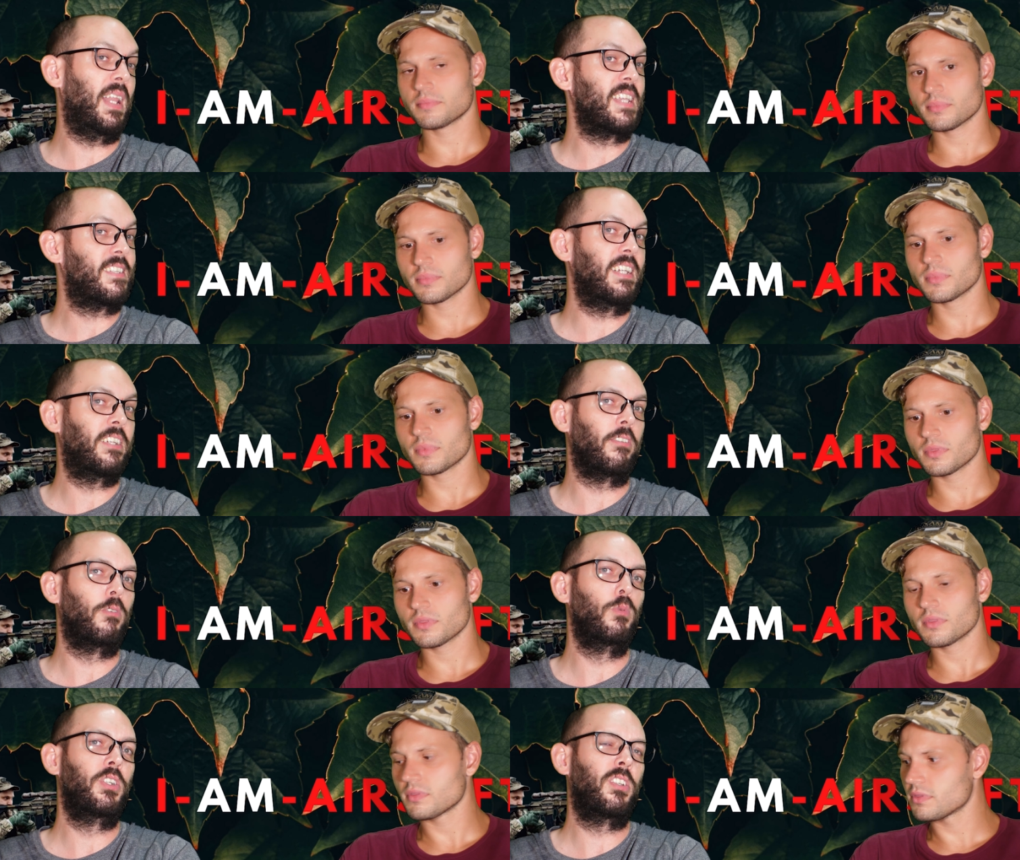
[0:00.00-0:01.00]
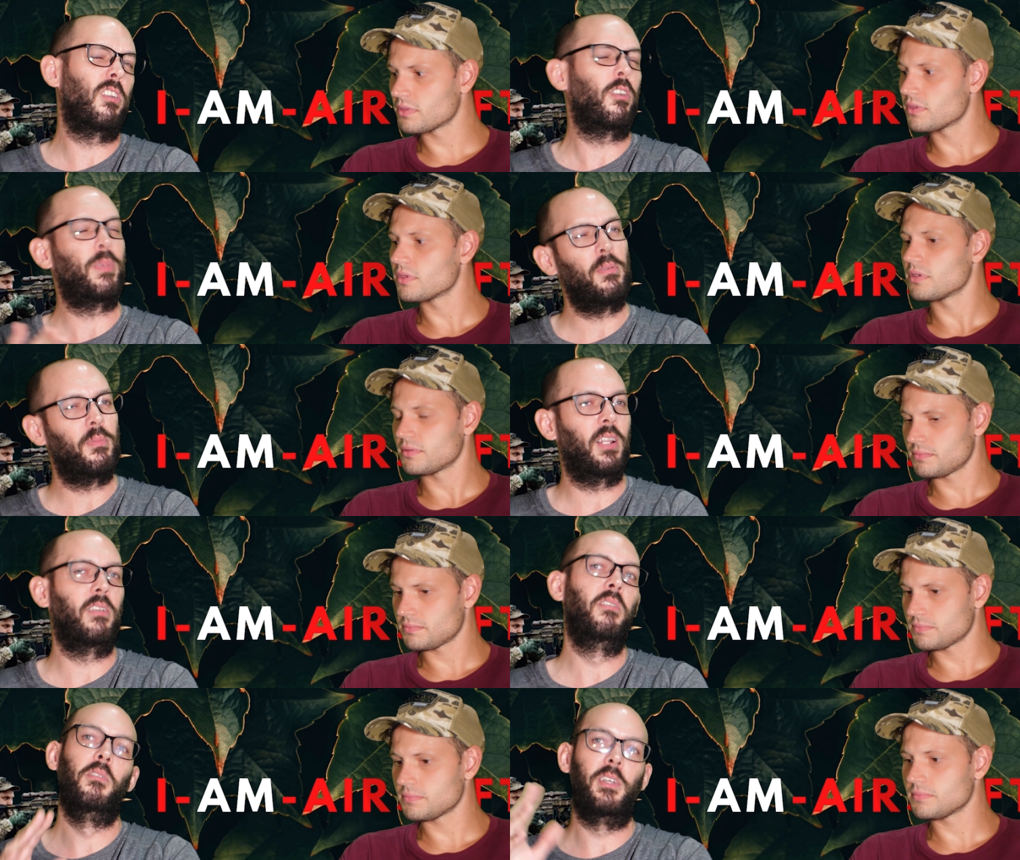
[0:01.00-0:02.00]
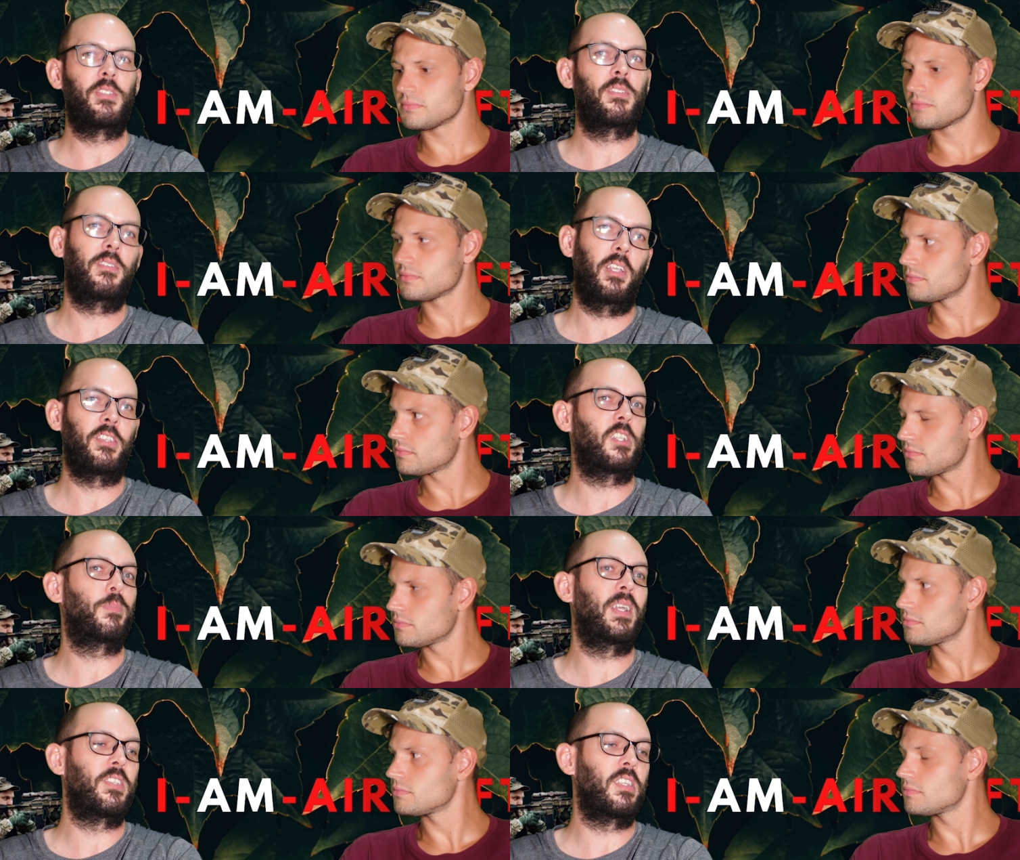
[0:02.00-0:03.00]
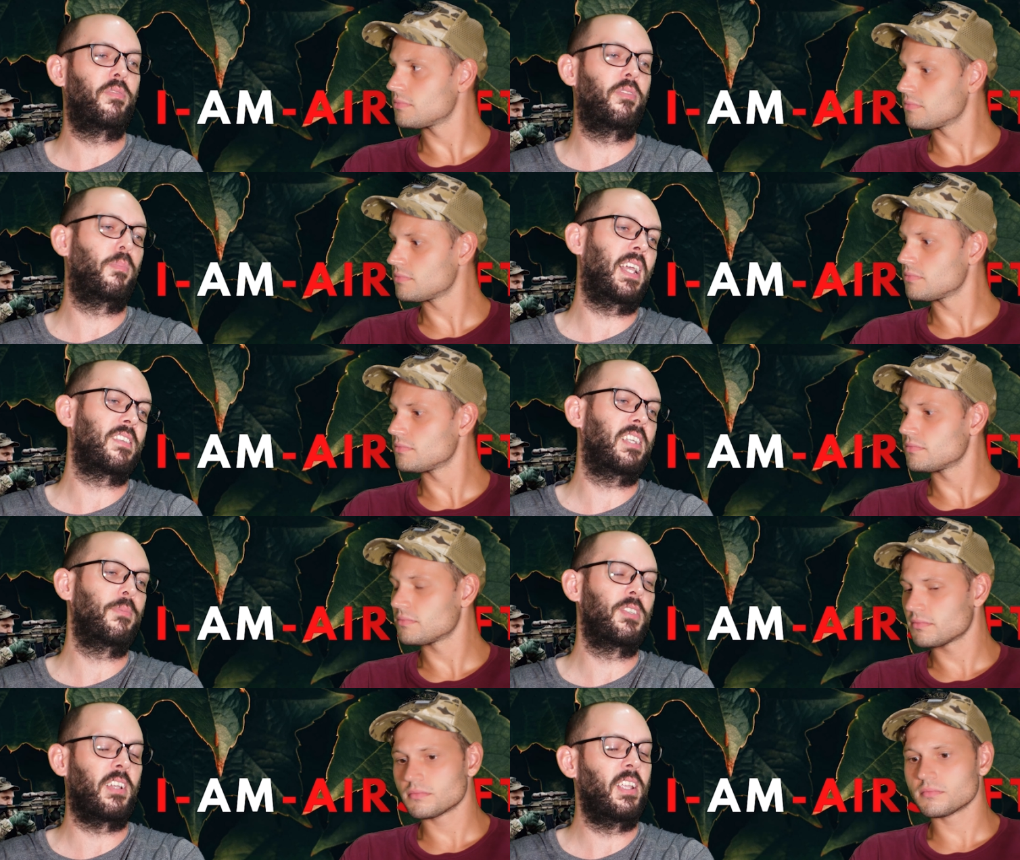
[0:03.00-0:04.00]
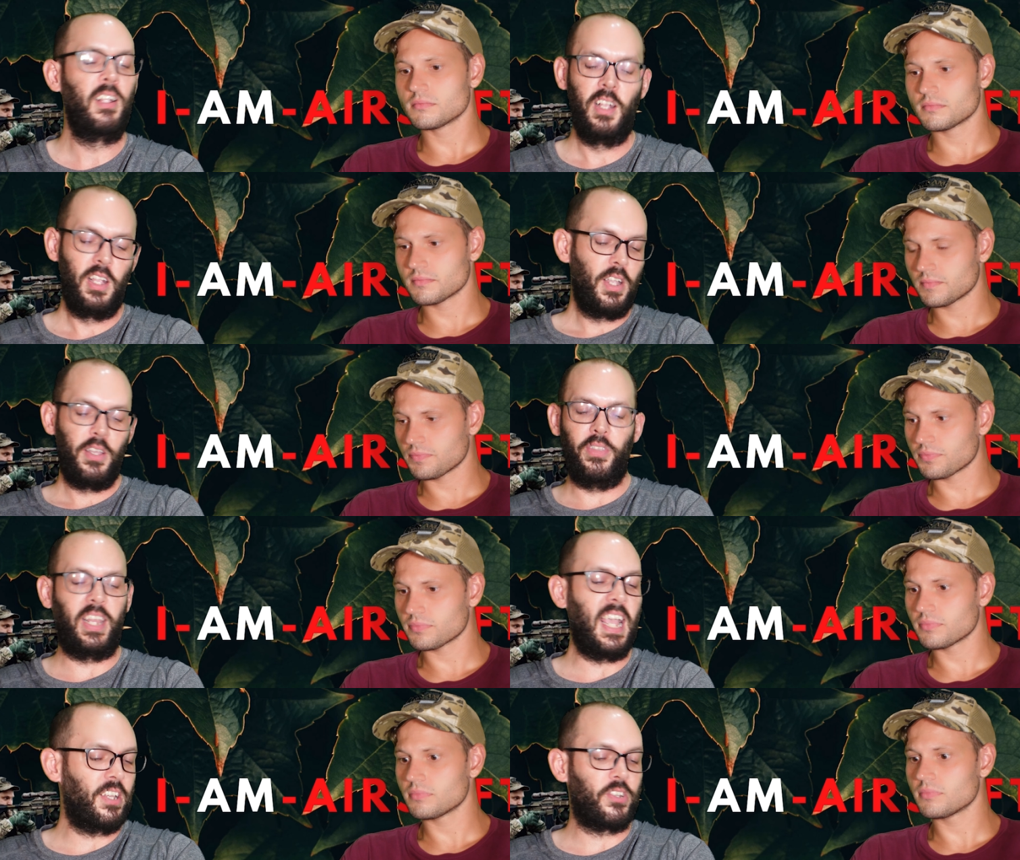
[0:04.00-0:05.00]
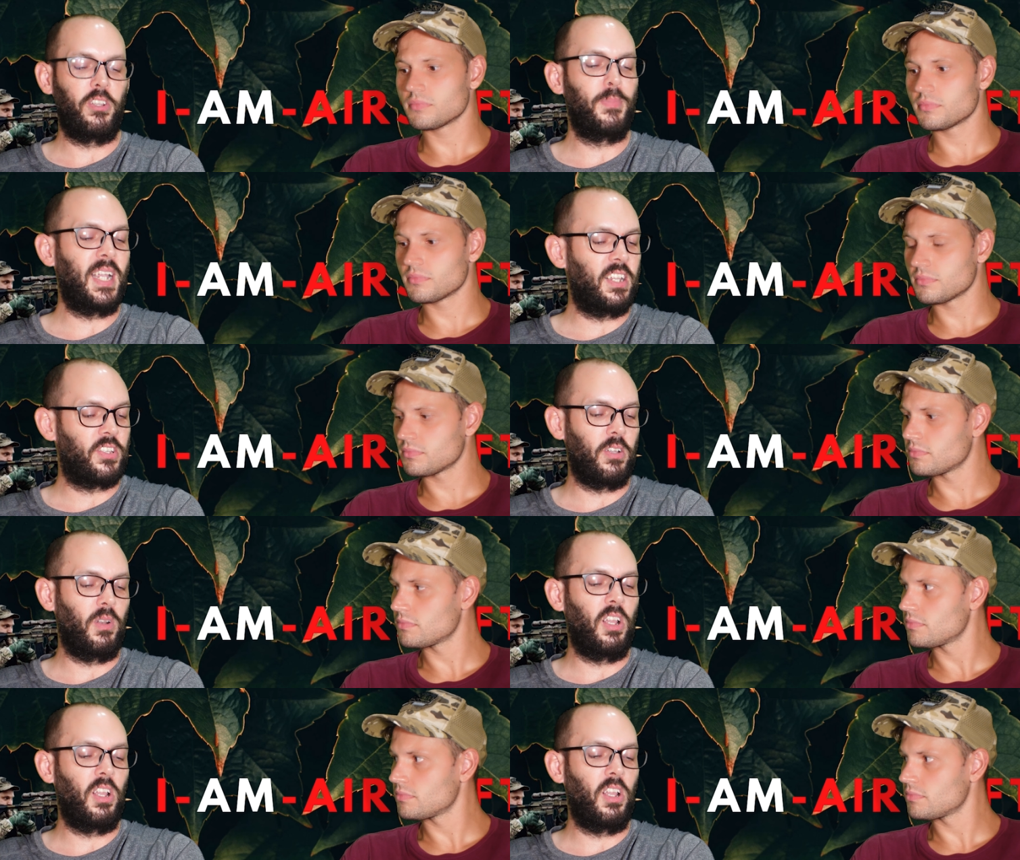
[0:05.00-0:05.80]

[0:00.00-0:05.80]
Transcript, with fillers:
Speaker 1: plastic and not wood. A lot of people have been like, oh, it's it's expensive for plastic. But it's like the canister in the back is so